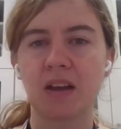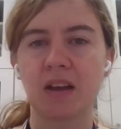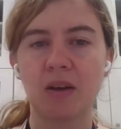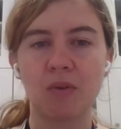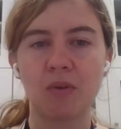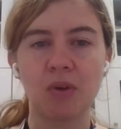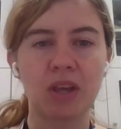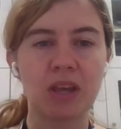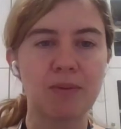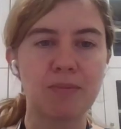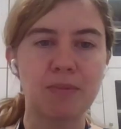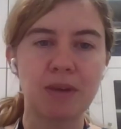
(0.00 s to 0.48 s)

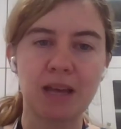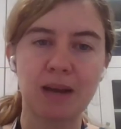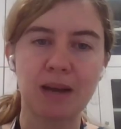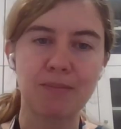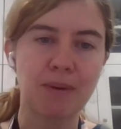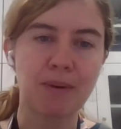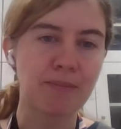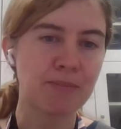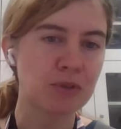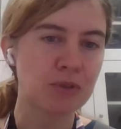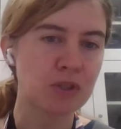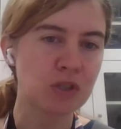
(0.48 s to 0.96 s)
we can
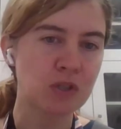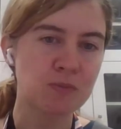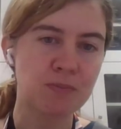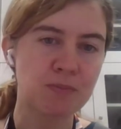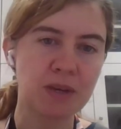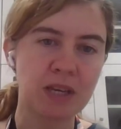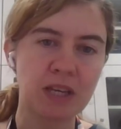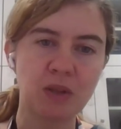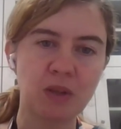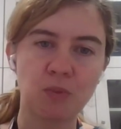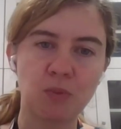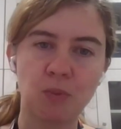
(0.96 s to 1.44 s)
become up to
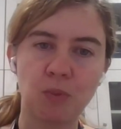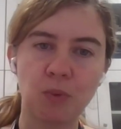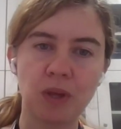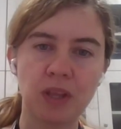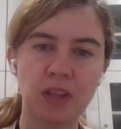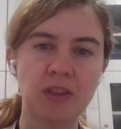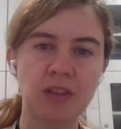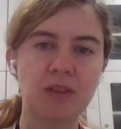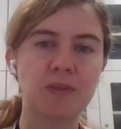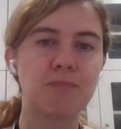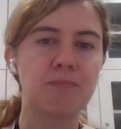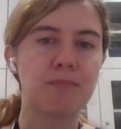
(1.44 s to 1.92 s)
speed
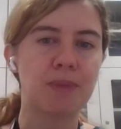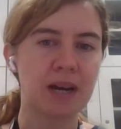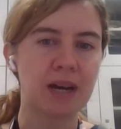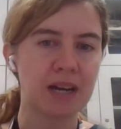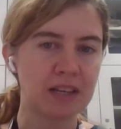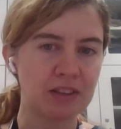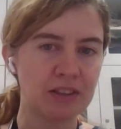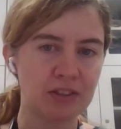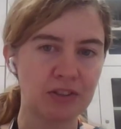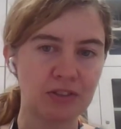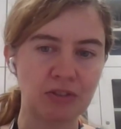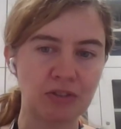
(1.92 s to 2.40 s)
with
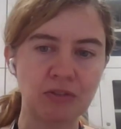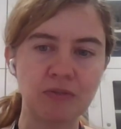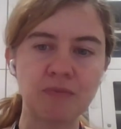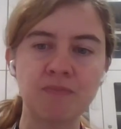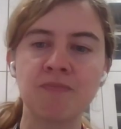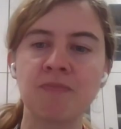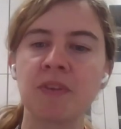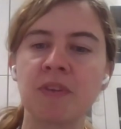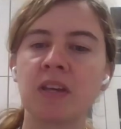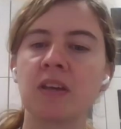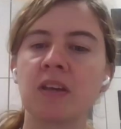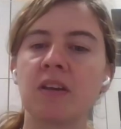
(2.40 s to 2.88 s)
Python,
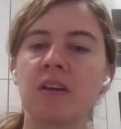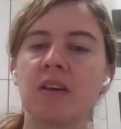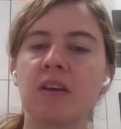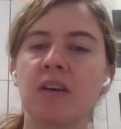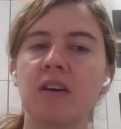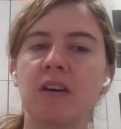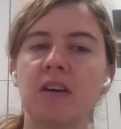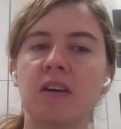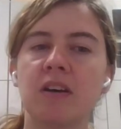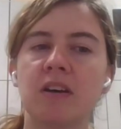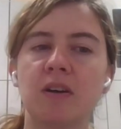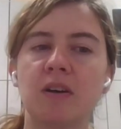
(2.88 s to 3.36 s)

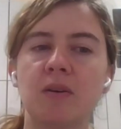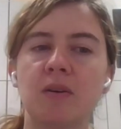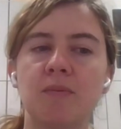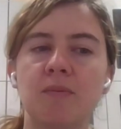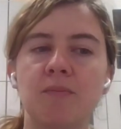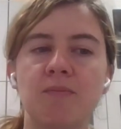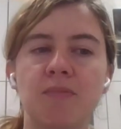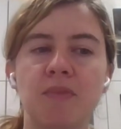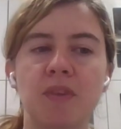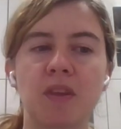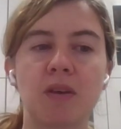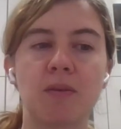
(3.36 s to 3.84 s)

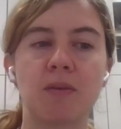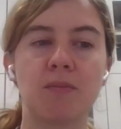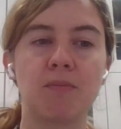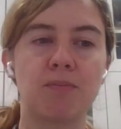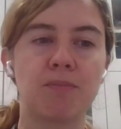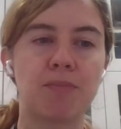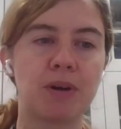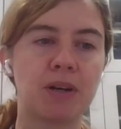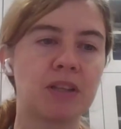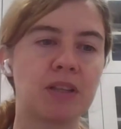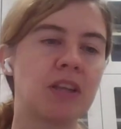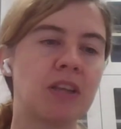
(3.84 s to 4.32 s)

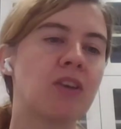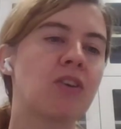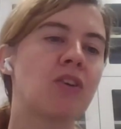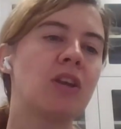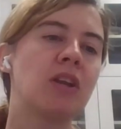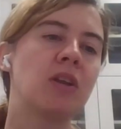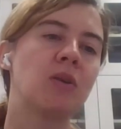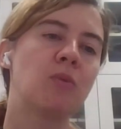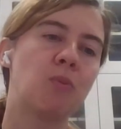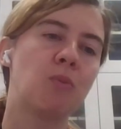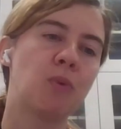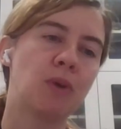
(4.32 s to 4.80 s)

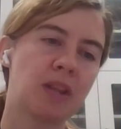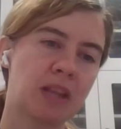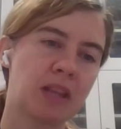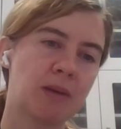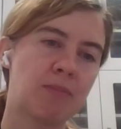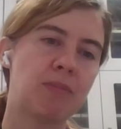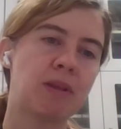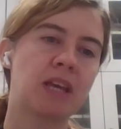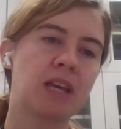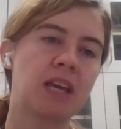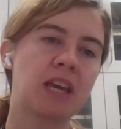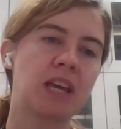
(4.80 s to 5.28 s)
particularly with the
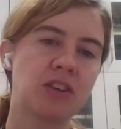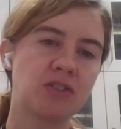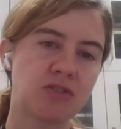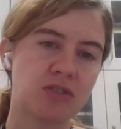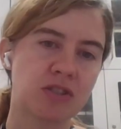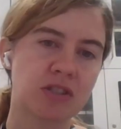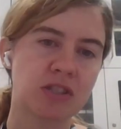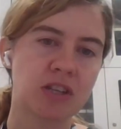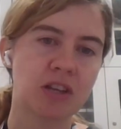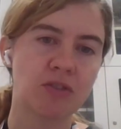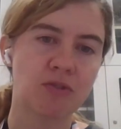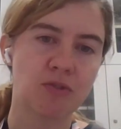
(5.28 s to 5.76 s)

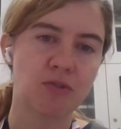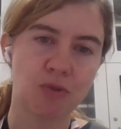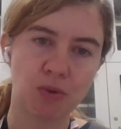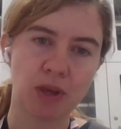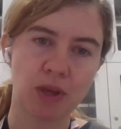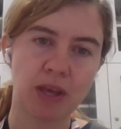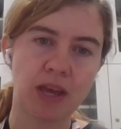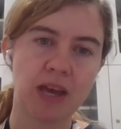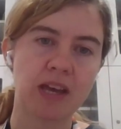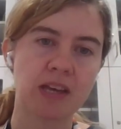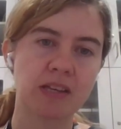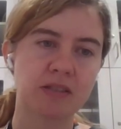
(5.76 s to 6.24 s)
applications that
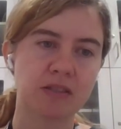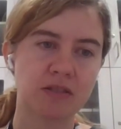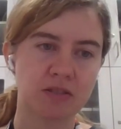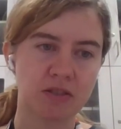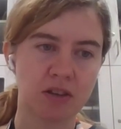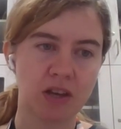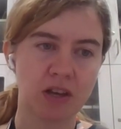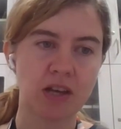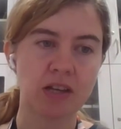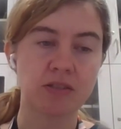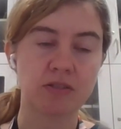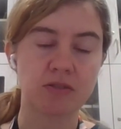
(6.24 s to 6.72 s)
Rui has
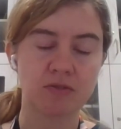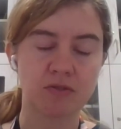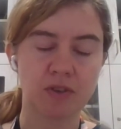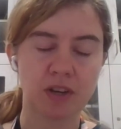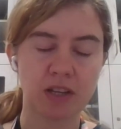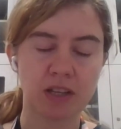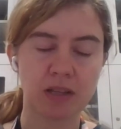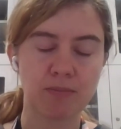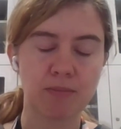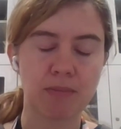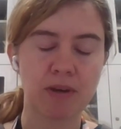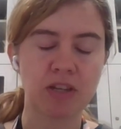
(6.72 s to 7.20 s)

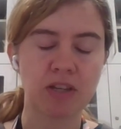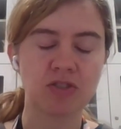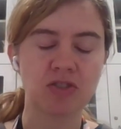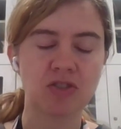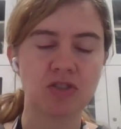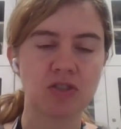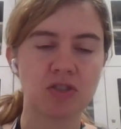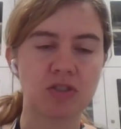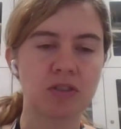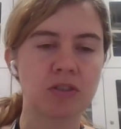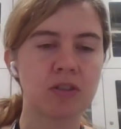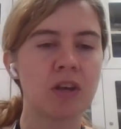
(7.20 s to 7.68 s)
already
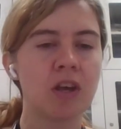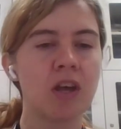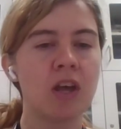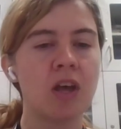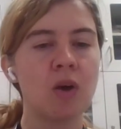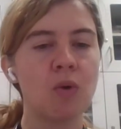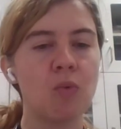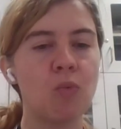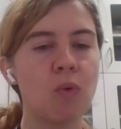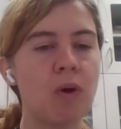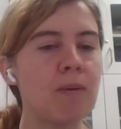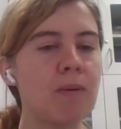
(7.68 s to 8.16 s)
mentioned.
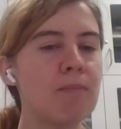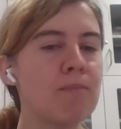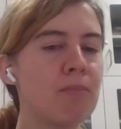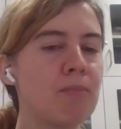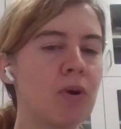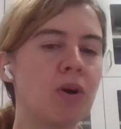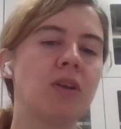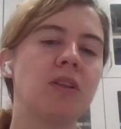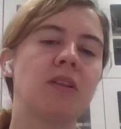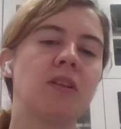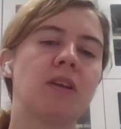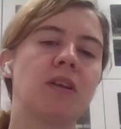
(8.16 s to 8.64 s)
One
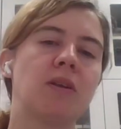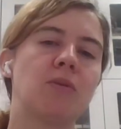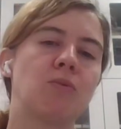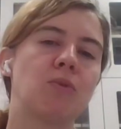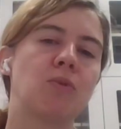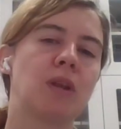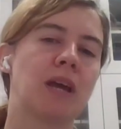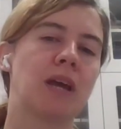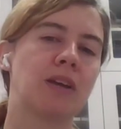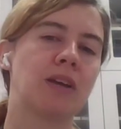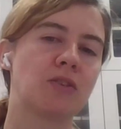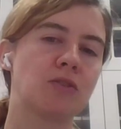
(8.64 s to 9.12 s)
point that I
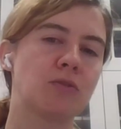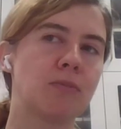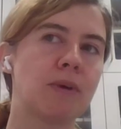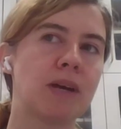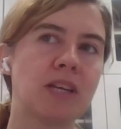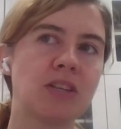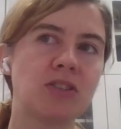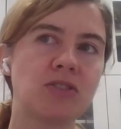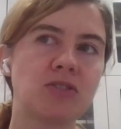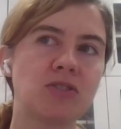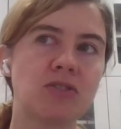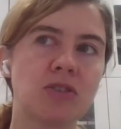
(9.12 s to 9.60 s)
would like to
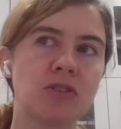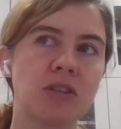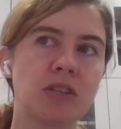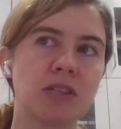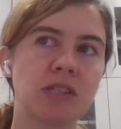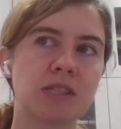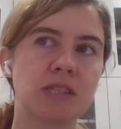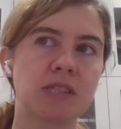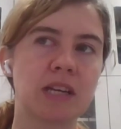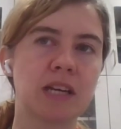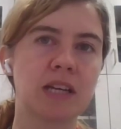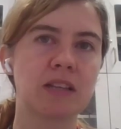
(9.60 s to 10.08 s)
mention
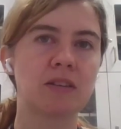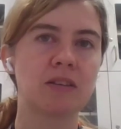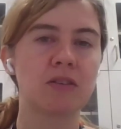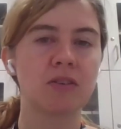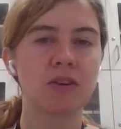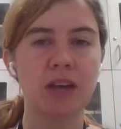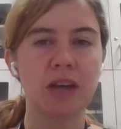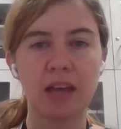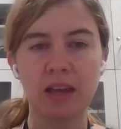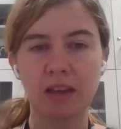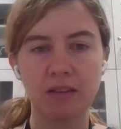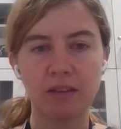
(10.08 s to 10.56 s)
is that,
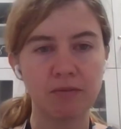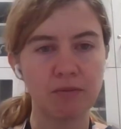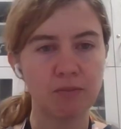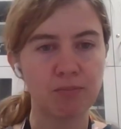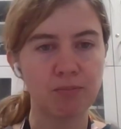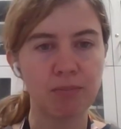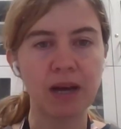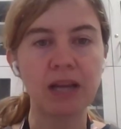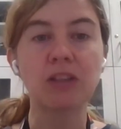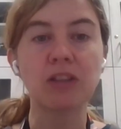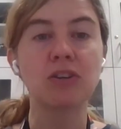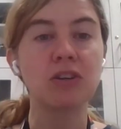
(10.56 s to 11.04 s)
okay,
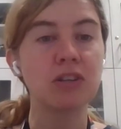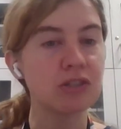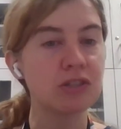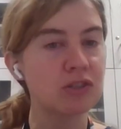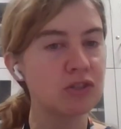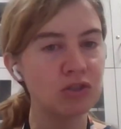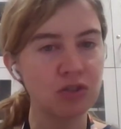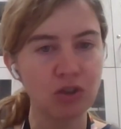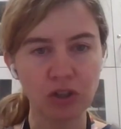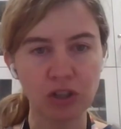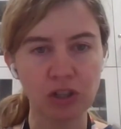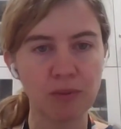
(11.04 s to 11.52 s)
Python is
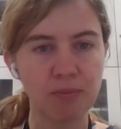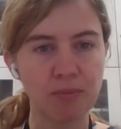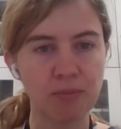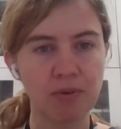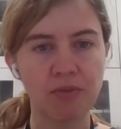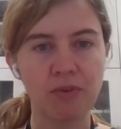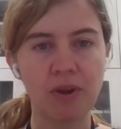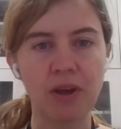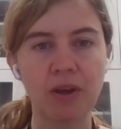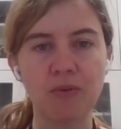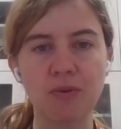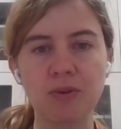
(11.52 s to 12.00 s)
not a
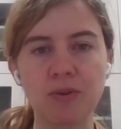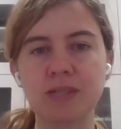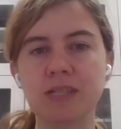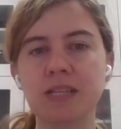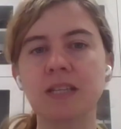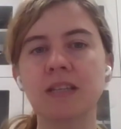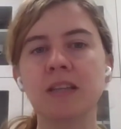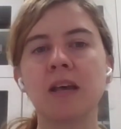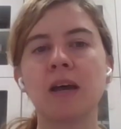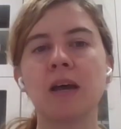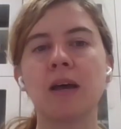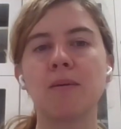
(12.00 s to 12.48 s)
prerequisite,